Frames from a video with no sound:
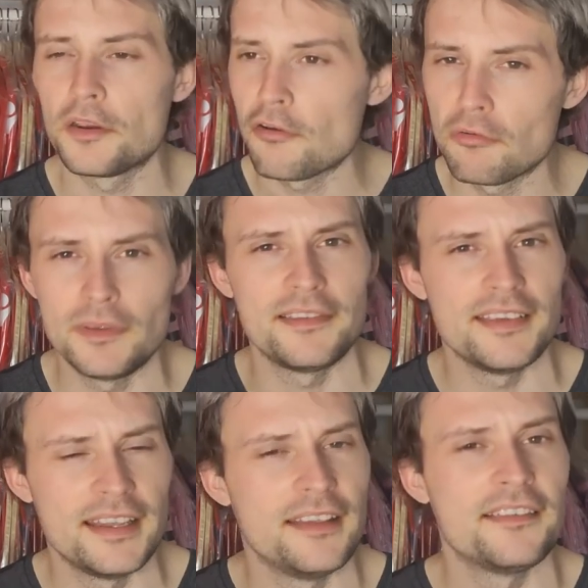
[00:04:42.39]
They're currently
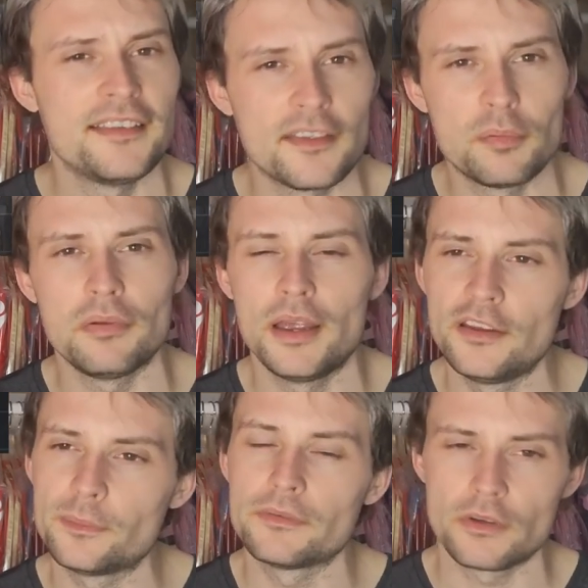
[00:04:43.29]
sitting in sixth
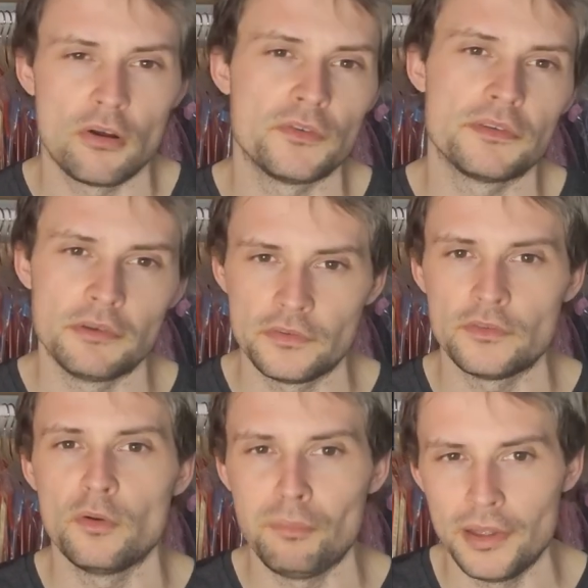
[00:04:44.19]
place, but of course, there is
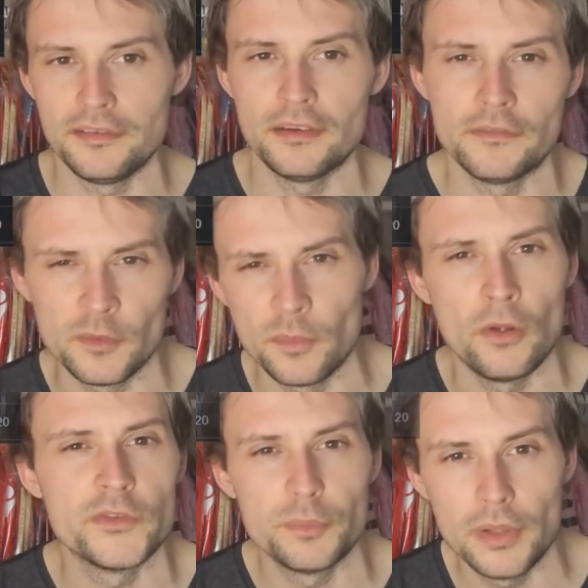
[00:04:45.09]
still plenty of
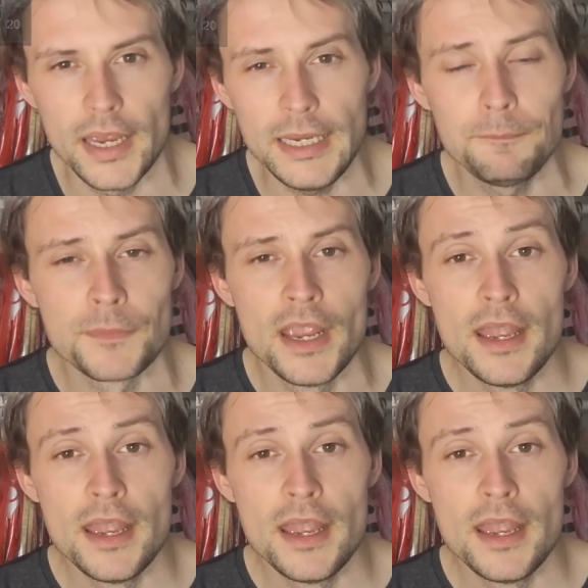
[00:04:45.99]
football to play.